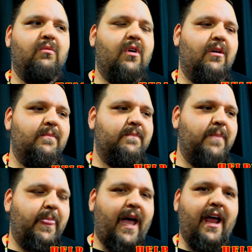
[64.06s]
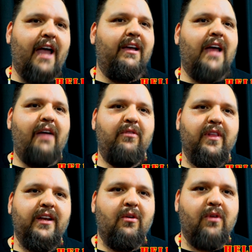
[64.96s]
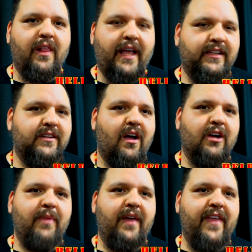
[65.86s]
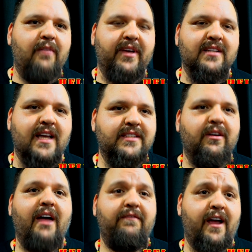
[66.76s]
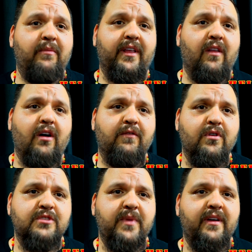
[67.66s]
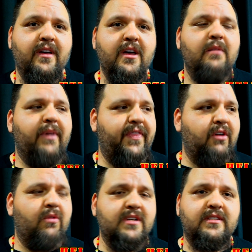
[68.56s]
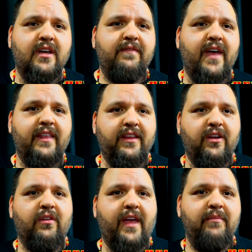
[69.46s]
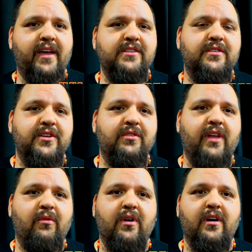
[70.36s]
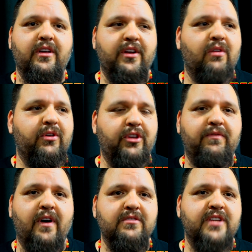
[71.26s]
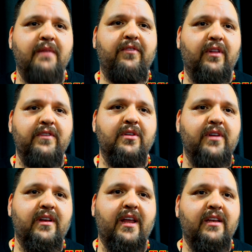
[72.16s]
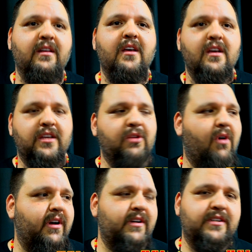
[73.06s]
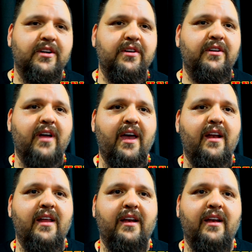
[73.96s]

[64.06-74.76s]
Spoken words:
Well, I really don't want, like, to talk about that because I still have family in law enforcement. But there was stuff that, you know, they made you do that were, you know, you felt shameful of doing and you wanted to turn your head.